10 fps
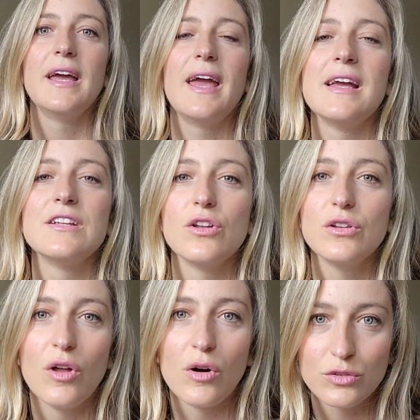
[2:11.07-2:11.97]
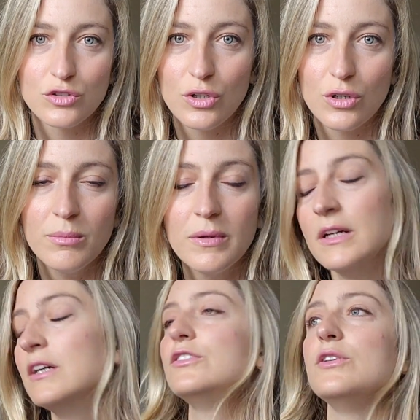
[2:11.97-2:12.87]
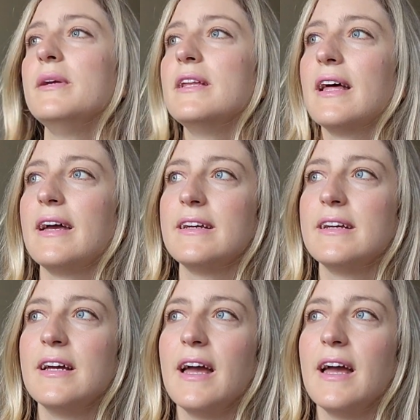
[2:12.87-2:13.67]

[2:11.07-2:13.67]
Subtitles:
and long term, to be like,